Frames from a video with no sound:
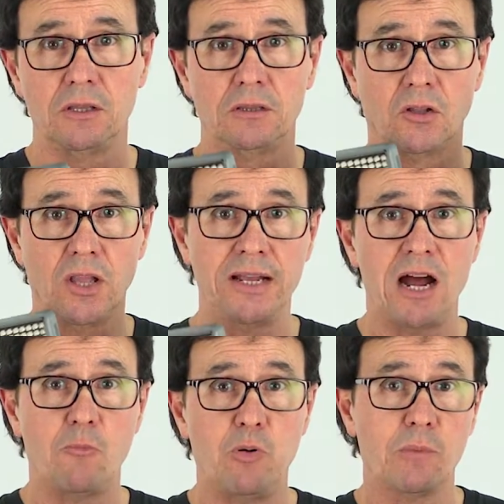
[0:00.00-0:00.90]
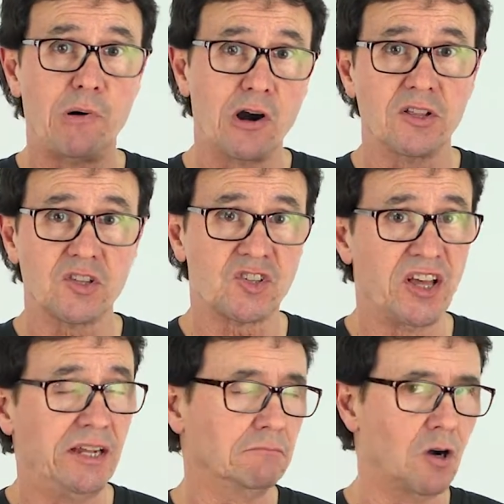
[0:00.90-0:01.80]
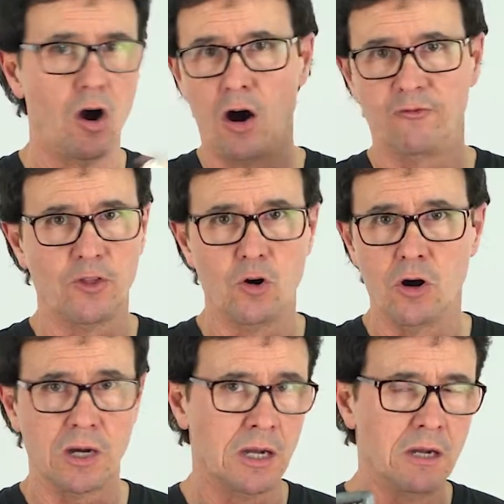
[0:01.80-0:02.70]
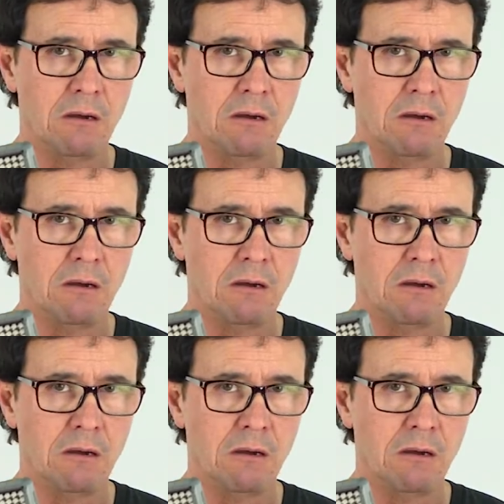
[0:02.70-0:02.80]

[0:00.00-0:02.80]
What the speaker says: the light output part of this thing, off the hook.